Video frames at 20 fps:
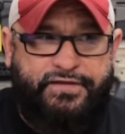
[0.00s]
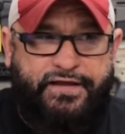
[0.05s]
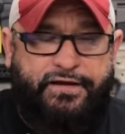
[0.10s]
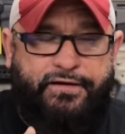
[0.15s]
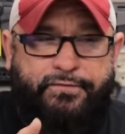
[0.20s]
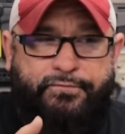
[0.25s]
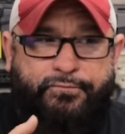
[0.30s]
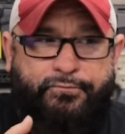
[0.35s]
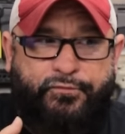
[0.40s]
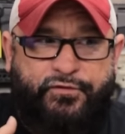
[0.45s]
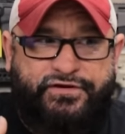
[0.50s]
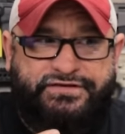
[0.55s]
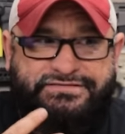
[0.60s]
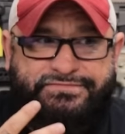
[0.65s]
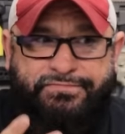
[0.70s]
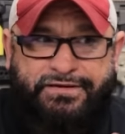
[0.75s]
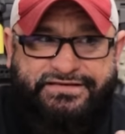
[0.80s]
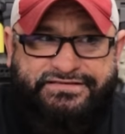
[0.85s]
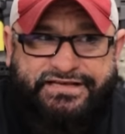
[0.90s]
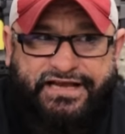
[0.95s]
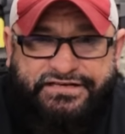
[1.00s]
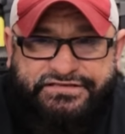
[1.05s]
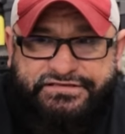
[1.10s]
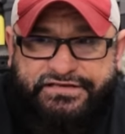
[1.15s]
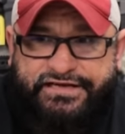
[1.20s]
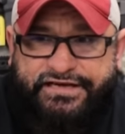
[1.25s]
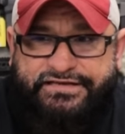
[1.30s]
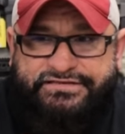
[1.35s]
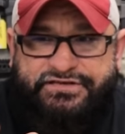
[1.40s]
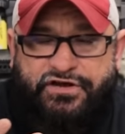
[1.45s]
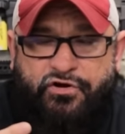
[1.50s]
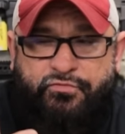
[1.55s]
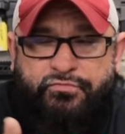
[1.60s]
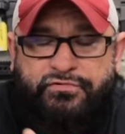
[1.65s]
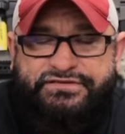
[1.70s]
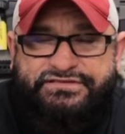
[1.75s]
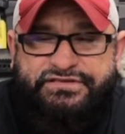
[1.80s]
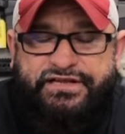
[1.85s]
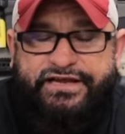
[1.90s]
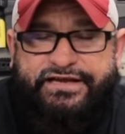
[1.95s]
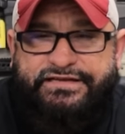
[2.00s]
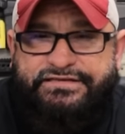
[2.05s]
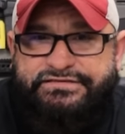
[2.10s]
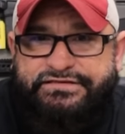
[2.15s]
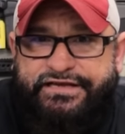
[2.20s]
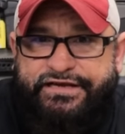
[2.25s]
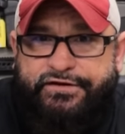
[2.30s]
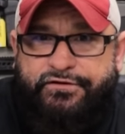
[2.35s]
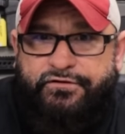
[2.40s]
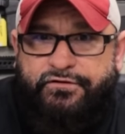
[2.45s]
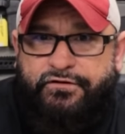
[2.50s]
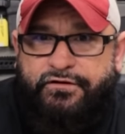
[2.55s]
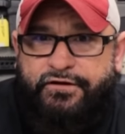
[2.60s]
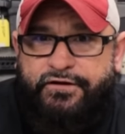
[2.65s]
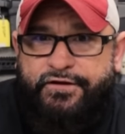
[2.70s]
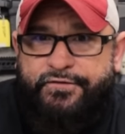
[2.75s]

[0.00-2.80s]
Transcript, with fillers: they because essentially it's almost like it's legal.